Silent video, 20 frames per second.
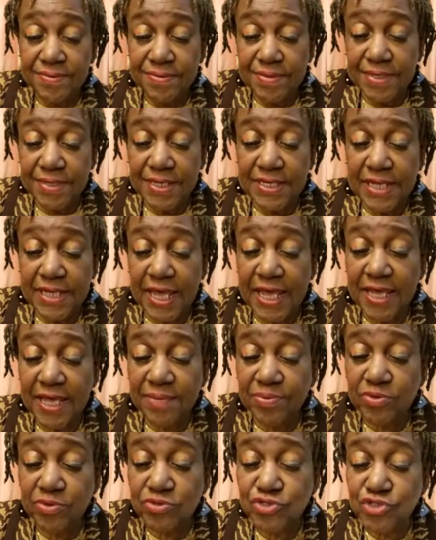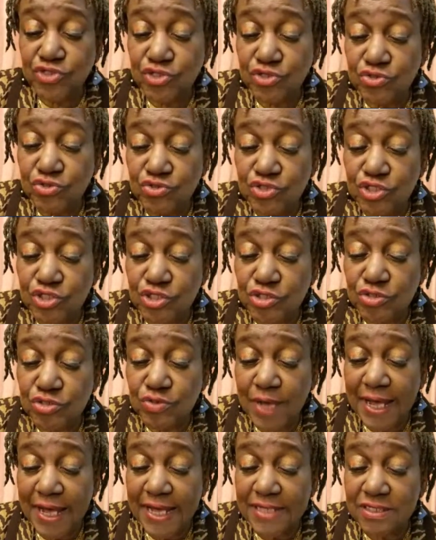enables you to
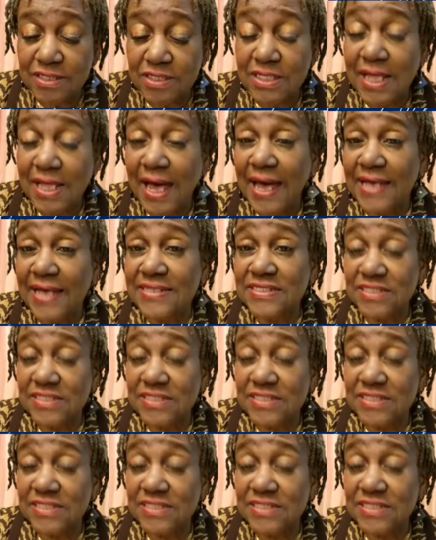analyze